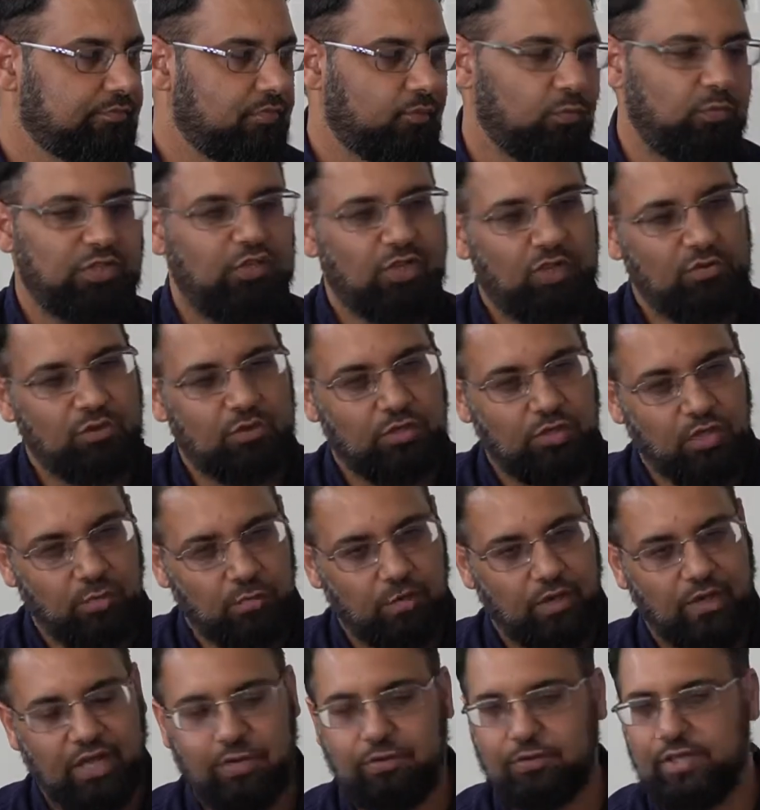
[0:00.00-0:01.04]
We don't
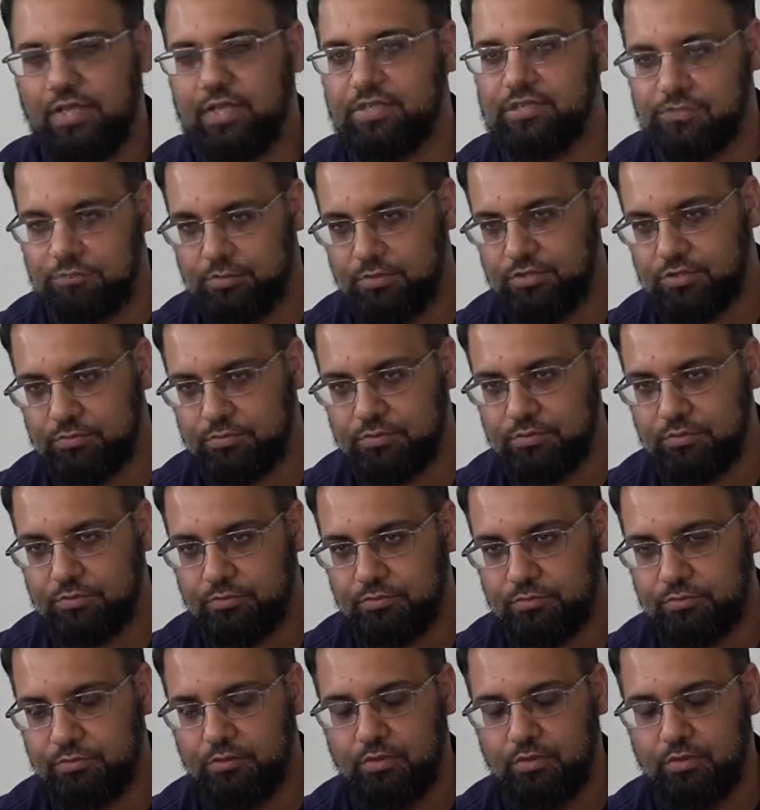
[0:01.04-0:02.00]
lower our gaze as much as we do.